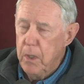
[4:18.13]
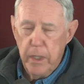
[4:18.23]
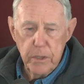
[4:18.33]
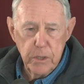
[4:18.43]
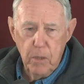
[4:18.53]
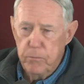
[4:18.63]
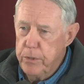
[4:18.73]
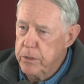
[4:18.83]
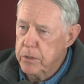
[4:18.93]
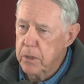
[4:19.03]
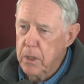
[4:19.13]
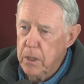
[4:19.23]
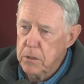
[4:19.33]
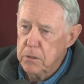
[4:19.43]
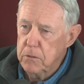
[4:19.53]
and some distant
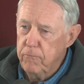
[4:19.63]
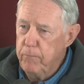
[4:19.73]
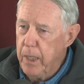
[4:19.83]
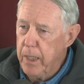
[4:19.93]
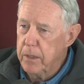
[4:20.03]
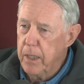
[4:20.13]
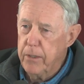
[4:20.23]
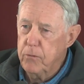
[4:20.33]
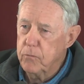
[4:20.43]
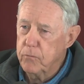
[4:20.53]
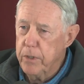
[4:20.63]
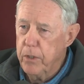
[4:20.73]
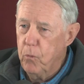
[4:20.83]
cousin of mine, I don't think,